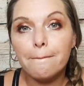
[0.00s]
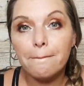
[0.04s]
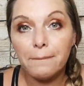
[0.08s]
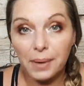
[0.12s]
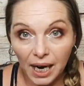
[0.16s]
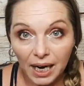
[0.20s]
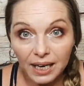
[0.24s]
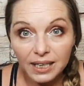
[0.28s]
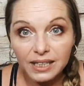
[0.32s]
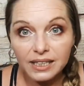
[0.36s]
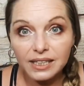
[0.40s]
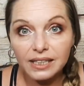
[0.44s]

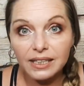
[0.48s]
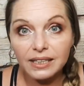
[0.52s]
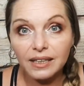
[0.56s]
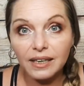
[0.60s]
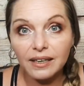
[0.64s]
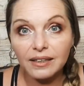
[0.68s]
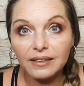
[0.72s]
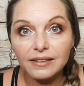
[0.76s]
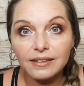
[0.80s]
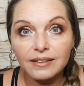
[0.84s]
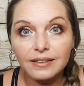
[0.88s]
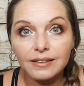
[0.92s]

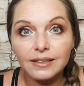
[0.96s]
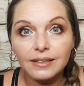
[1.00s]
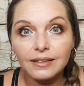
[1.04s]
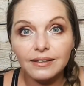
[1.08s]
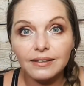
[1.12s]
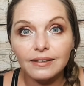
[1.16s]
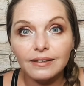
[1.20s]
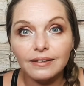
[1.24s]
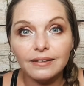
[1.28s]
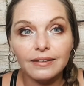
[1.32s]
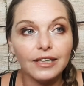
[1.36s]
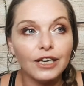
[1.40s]
BoxyLuxe
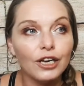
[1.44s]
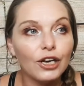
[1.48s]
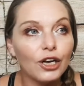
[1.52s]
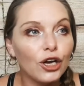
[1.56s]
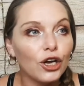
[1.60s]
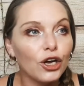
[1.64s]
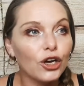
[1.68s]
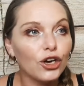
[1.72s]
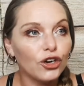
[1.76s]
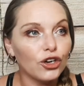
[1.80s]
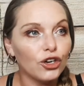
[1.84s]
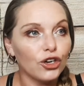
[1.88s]
still.
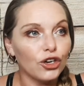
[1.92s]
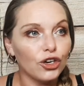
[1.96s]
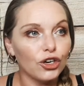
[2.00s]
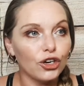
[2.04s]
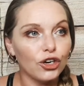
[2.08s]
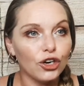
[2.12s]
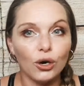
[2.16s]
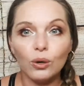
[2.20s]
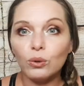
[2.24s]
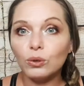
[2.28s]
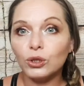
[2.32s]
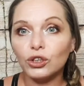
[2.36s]

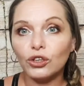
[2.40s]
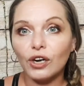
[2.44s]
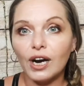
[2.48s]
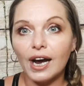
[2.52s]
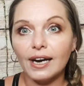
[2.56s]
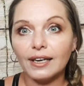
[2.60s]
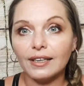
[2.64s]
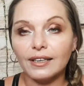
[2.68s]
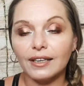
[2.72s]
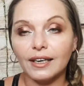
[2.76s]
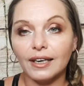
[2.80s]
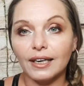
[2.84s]
No
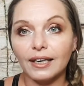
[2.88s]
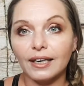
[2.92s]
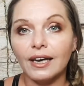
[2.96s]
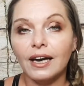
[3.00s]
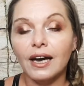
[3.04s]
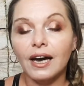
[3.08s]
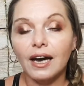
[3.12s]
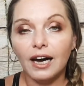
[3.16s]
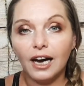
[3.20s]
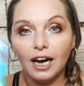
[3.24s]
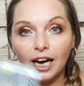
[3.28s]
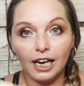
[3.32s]
tracking.
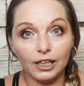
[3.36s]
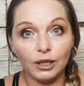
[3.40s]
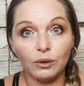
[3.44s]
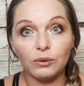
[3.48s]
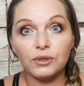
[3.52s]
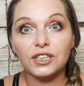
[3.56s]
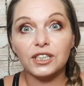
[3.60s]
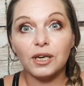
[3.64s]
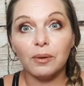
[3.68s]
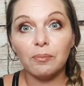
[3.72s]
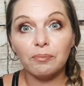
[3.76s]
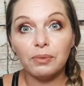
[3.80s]
I know
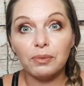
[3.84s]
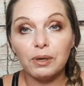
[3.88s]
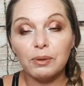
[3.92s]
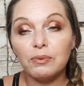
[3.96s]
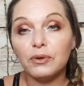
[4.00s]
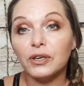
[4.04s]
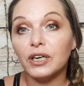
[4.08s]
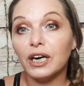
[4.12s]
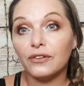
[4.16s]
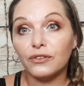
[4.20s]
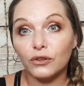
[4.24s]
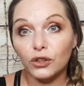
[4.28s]
some
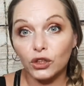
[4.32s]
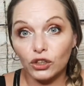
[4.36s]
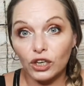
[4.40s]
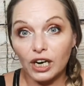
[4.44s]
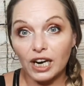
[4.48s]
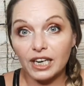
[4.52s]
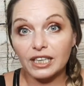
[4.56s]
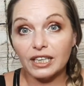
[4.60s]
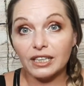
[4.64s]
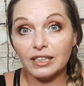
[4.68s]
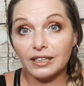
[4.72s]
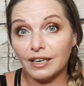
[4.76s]
people got their
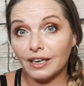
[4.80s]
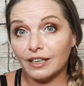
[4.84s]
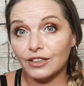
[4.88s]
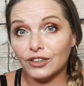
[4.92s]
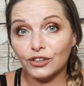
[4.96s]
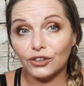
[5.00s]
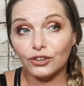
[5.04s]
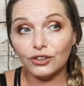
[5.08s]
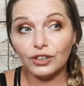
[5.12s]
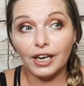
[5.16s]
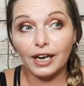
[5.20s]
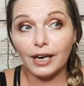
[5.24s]
tracking
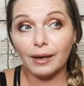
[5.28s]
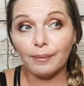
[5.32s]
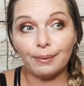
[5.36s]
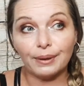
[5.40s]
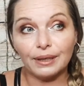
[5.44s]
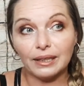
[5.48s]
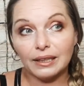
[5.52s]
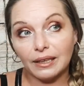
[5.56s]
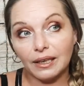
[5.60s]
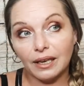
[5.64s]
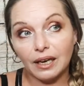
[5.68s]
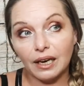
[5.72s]
yesterday,
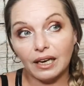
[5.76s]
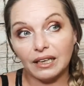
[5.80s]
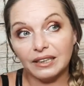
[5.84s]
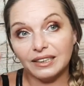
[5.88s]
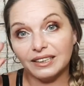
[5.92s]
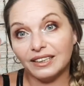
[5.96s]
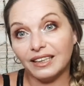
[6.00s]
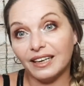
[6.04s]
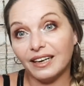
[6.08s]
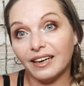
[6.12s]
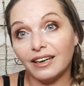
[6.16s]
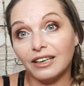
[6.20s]
but uh,
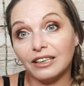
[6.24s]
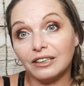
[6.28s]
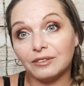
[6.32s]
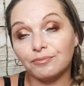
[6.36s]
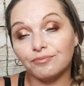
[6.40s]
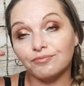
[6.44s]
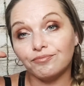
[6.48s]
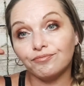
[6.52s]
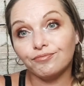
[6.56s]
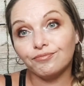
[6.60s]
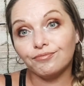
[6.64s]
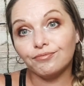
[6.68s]
yeah.
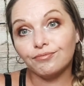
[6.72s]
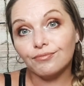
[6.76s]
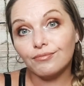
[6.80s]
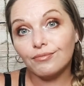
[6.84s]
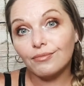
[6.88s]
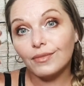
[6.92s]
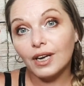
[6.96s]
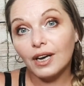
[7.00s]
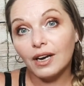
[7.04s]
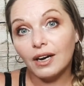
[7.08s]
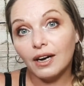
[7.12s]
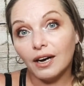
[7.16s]

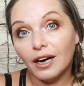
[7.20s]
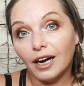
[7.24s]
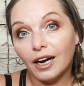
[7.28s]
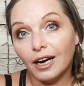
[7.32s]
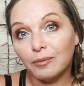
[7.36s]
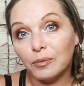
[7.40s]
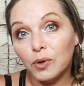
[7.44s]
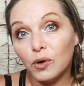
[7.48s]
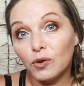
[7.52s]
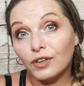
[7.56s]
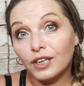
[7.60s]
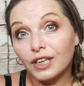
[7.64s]

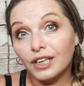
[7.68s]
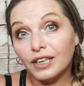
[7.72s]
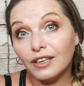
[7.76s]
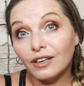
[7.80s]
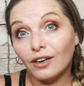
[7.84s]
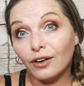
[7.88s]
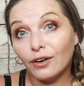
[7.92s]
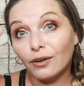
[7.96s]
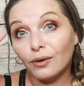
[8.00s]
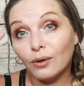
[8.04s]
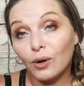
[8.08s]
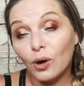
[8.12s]
I'm over
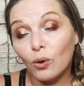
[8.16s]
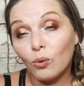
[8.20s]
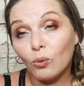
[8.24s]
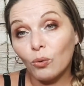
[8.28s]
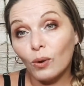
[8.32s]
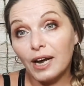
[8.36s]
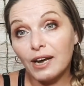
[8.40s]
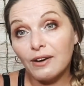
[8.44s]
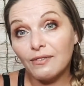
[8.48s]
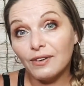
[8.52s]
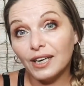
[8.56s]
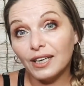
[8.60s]
here
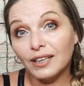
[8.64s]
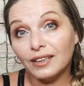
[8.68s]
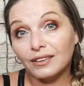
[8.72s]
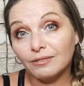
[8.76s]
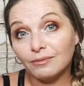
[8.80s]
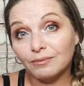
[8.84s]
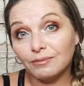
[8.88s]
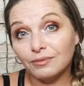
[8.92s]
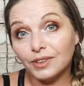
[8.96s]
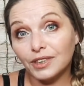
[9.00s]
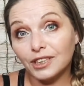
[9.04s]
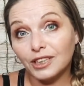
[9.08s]
waving
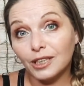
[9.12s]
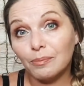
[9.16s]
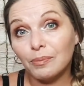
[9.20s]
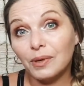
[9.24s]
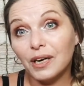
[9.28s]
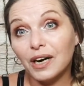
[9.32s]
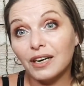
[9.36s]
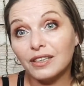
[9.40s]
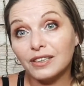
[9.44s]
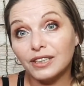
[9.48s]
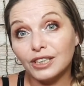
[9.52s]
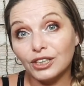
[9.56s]
to
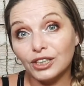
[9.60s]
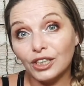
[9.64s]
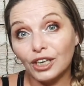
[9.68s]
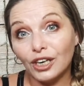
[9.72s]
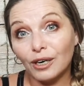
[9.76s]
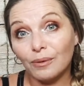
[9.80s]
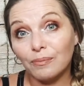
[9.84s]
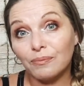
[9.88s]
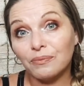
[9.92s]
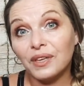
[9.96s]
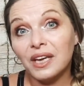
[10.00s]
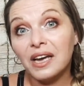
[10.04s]

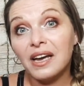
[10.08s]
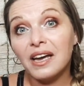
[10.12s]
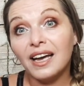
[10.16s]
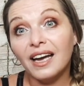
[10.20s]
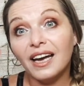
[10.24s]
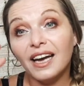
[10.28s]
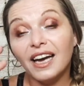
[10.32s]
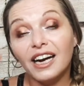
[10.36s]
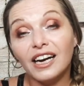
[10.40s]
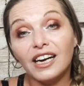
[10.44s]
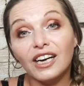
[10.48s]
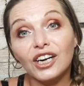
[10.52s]
BoxyCharm.
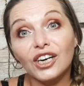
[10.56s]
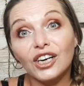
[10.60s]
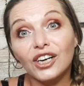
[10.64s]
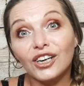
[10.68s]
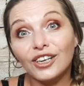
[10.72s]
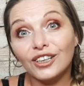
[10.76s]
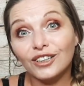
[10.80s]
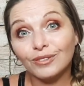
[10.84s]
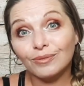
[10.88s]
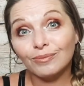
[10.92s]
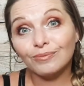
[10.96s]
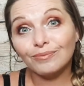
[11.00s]

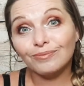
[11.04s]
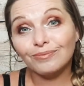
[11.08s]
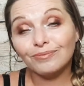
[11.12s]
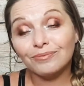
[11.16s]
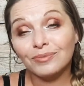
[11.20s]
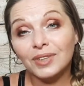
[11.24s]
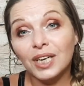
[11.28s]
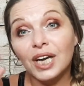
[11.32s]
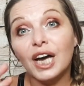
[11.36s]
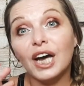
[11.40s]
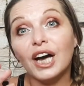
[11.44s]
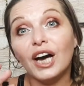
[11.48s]
Hello?
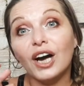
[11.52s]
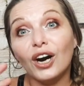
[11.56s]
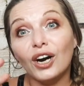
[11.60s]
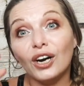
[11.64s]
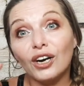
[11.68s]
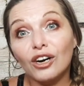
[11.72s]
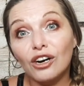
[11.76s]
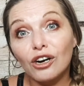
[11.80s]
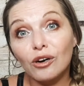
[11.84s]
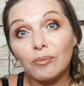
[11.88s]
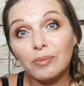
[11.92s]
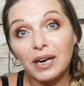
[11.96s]

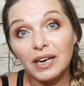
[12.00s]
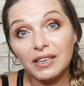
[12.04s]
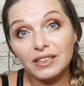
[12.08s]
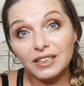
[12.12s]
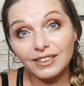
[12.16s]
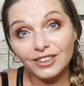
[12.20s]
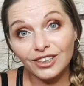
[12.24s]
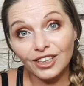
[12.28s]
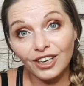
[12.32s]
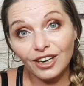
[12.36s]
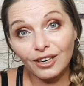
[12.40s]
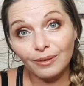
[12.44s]
Hello,
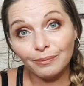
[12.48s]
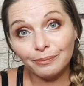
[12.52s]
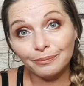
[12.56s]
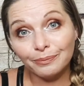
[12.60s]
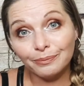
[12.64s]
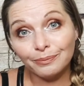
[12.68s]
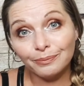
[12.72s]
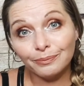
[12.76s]
BoxyCharm?